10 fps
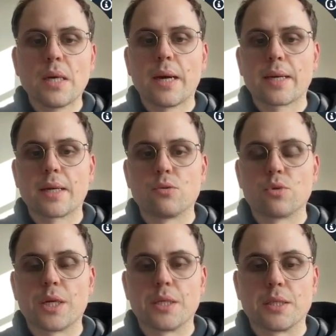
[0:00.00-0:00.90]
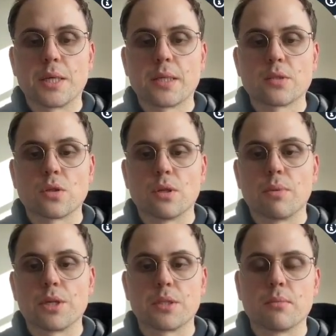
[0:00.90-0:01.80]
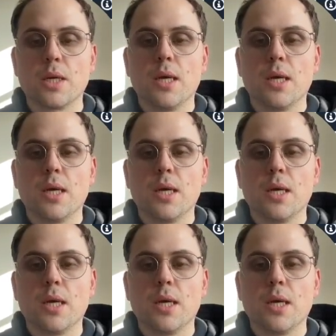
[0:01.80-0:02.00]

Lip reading: I can run the test on the bottom,